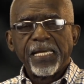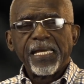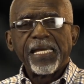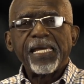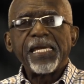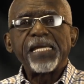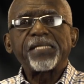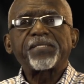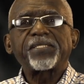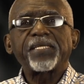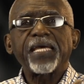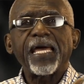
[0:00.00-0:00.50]

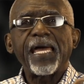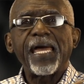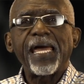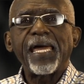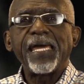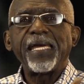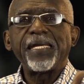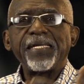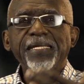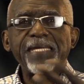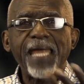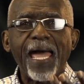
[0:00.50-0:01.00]
It's
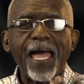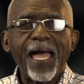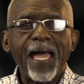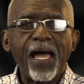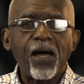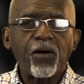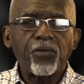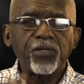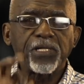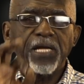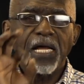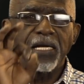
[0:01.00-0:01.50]
a
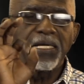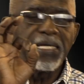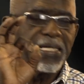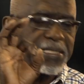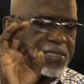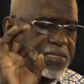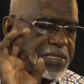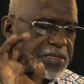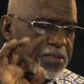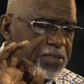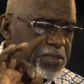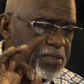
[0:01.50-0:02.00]
noun. Now
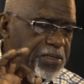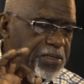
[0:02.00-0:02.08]
listen